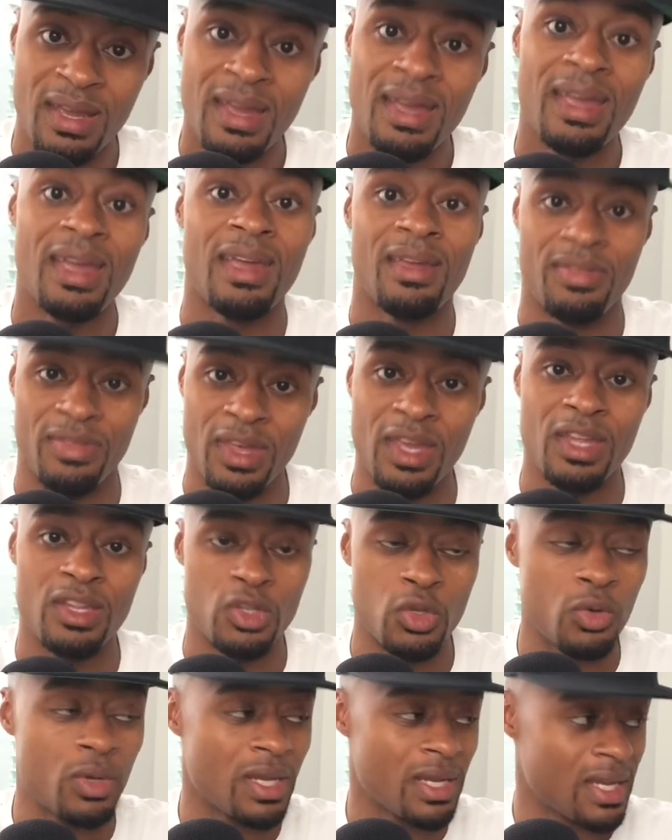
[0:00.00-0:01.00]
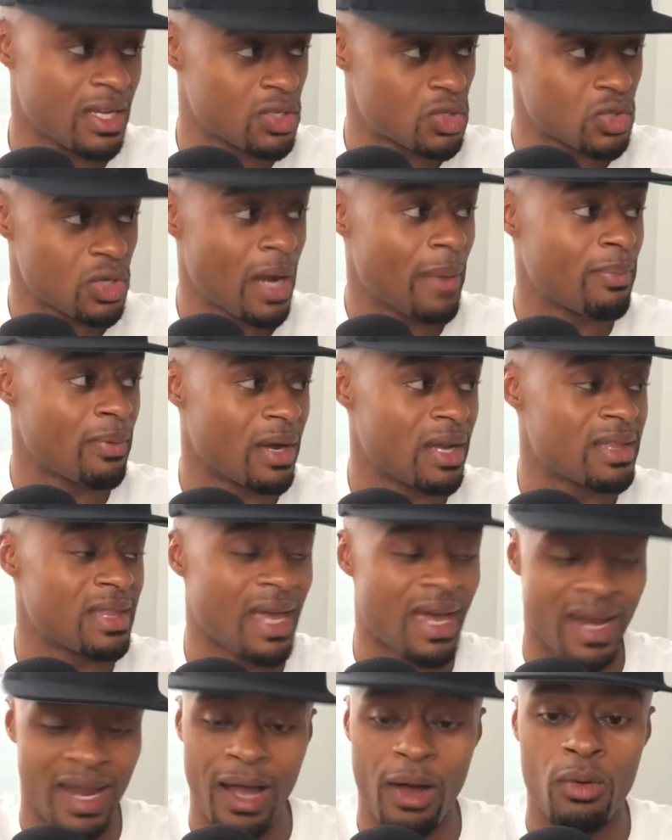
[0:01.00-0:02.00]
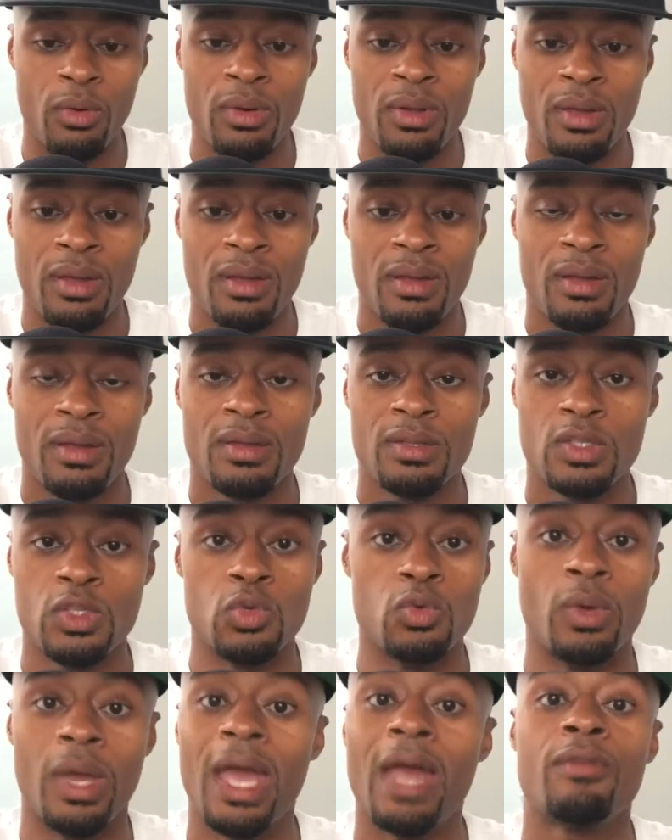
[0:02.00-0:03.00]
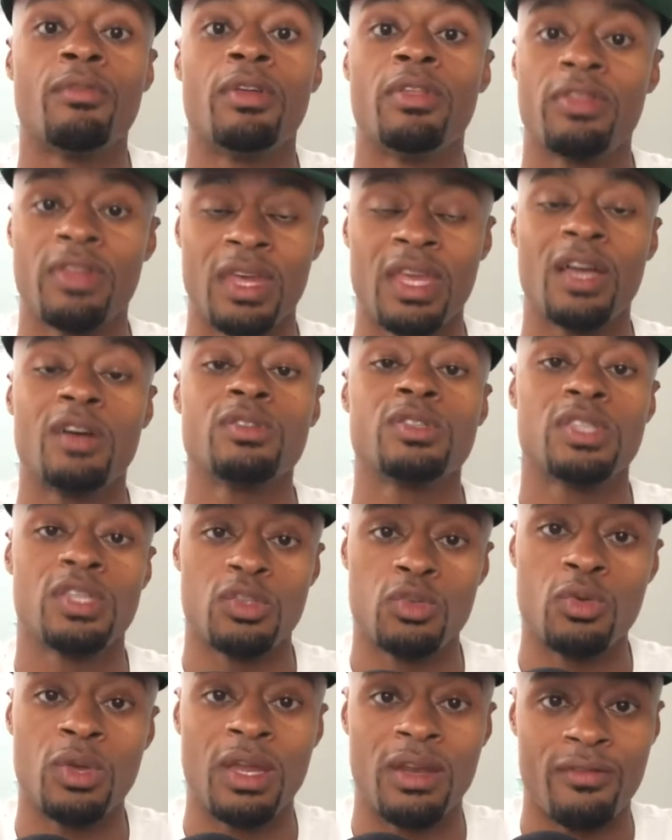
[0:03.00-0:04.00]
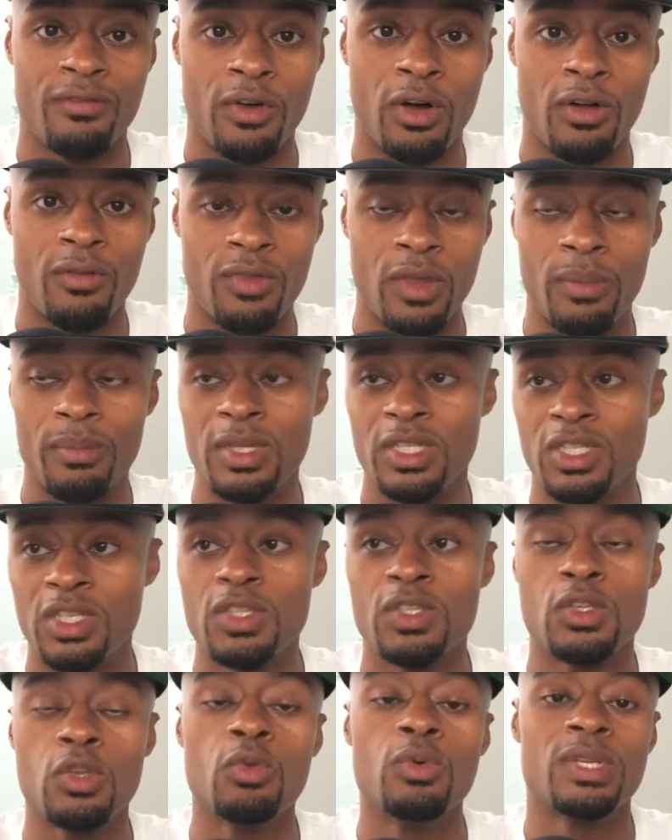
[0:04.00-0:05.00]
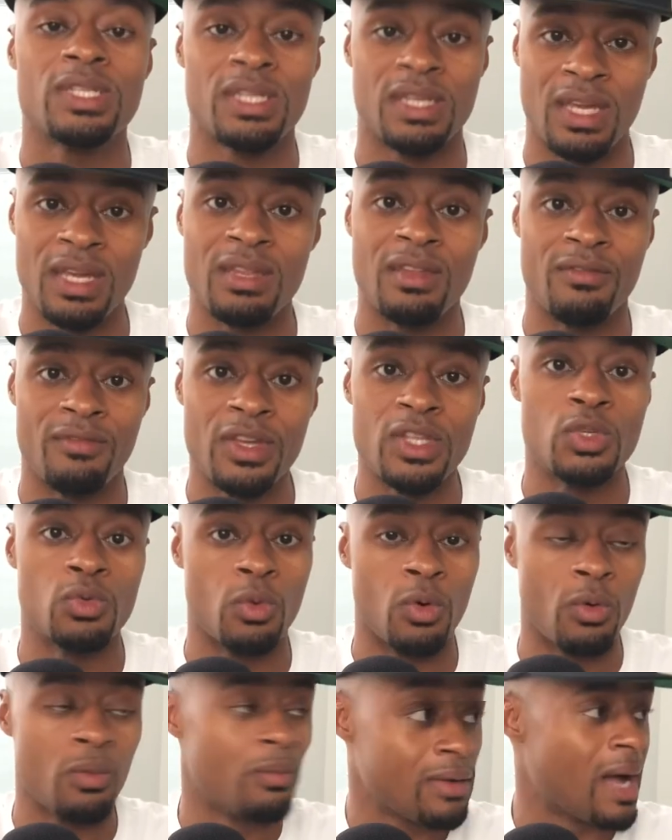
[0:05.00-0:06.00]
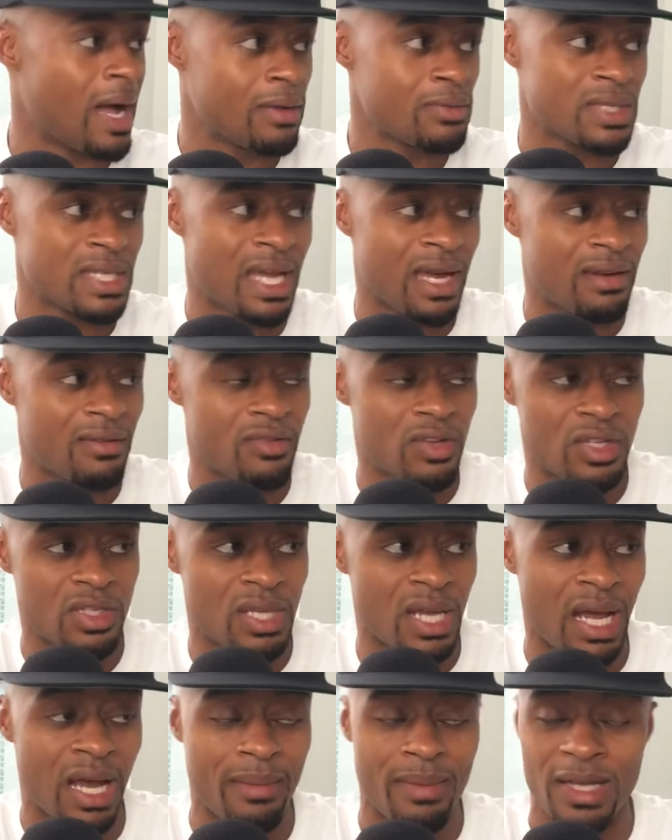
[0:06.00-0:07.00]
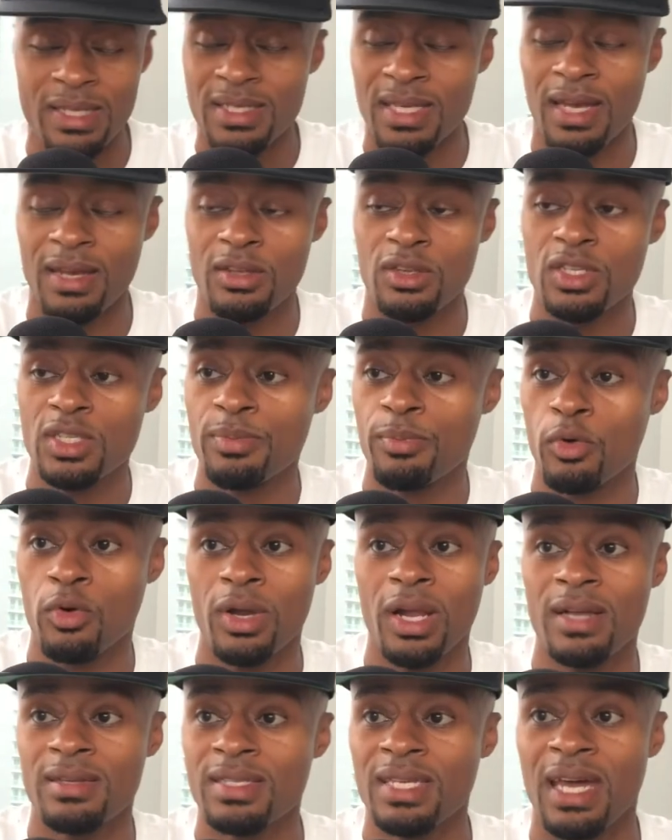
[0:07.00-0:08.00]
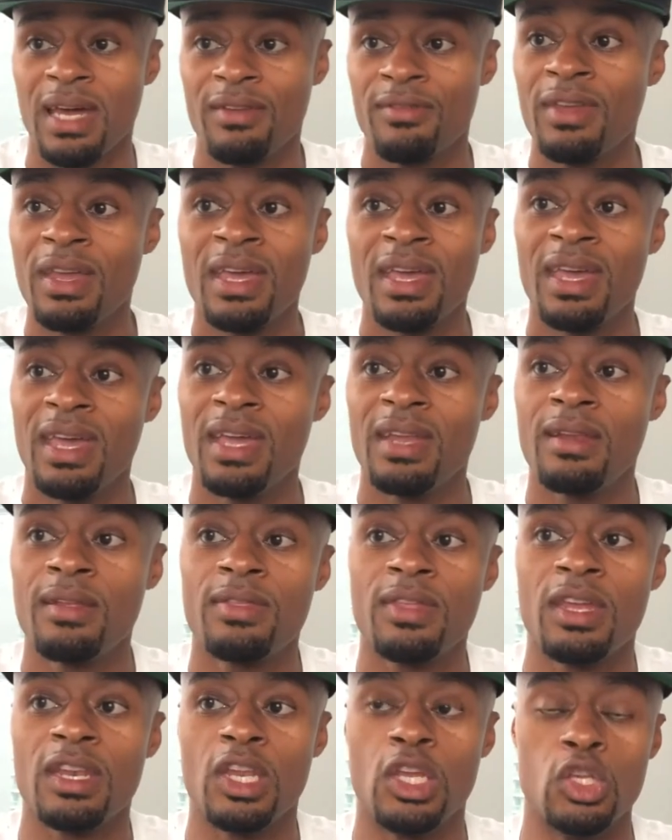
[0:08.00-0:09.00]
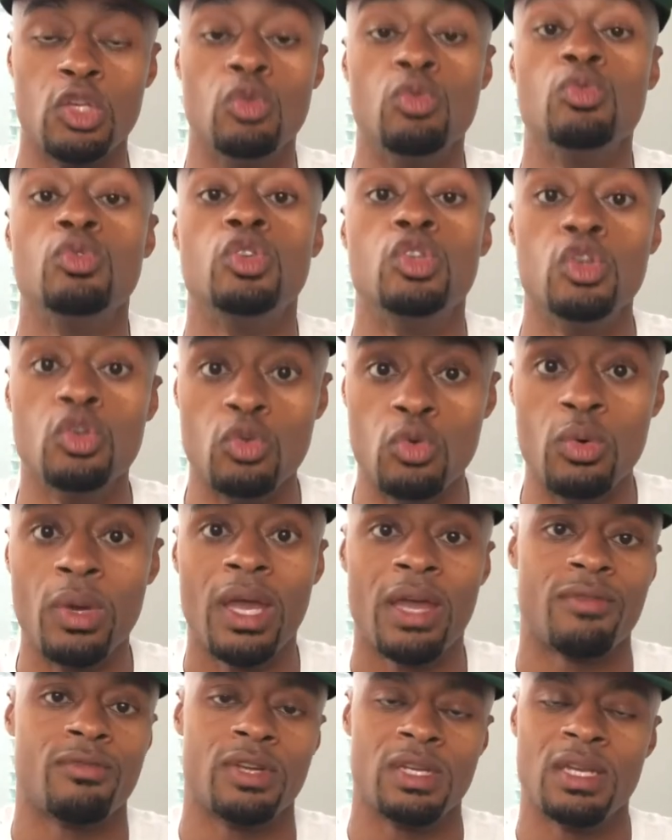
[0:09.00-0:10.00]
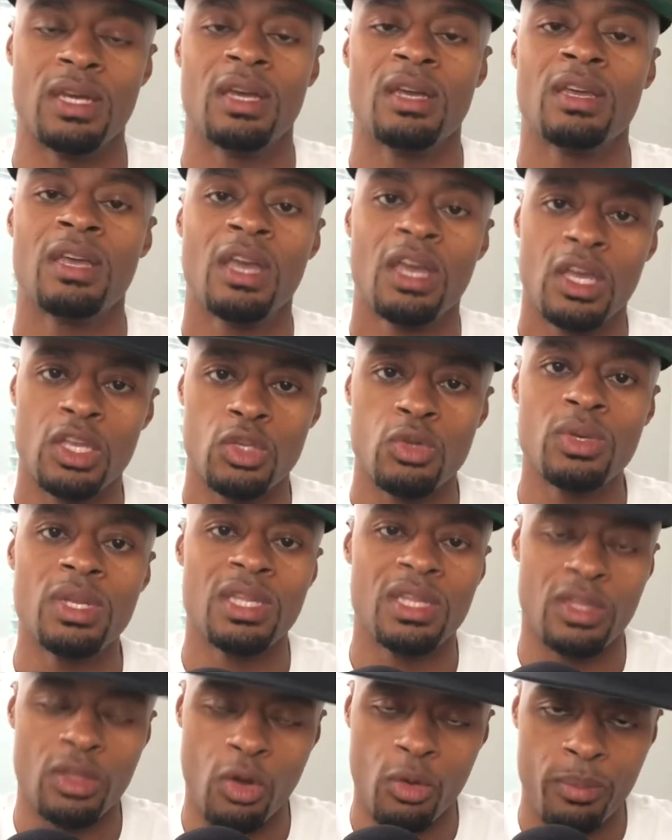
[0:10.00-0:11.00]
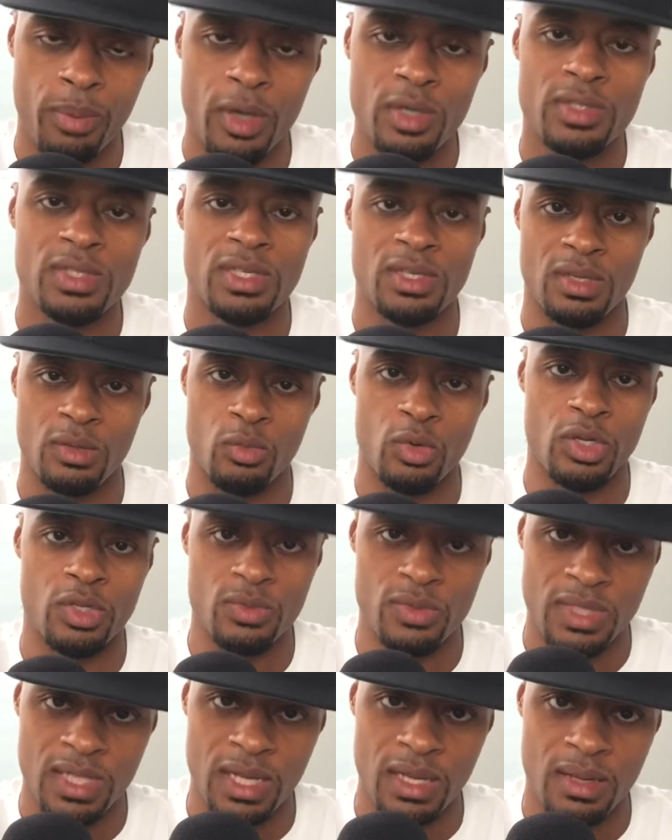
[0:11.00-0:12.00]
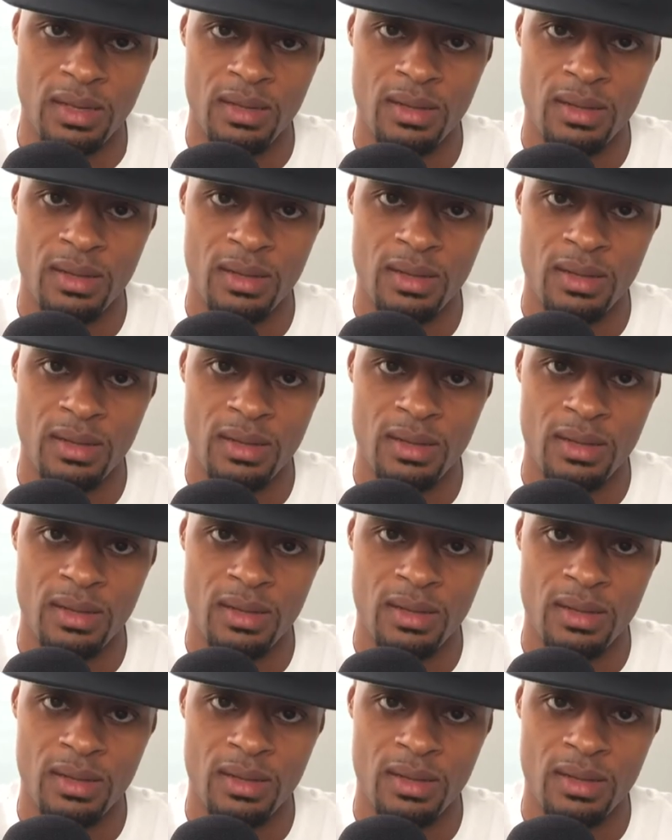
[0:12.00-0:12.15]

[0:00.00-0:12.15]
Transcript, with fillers: and then you can extrapolate that out to everything else that you get involved in. But just you as an individual, outside of your job, outside of your sport, outside of anything that you do every day, you need to know personally where you stand.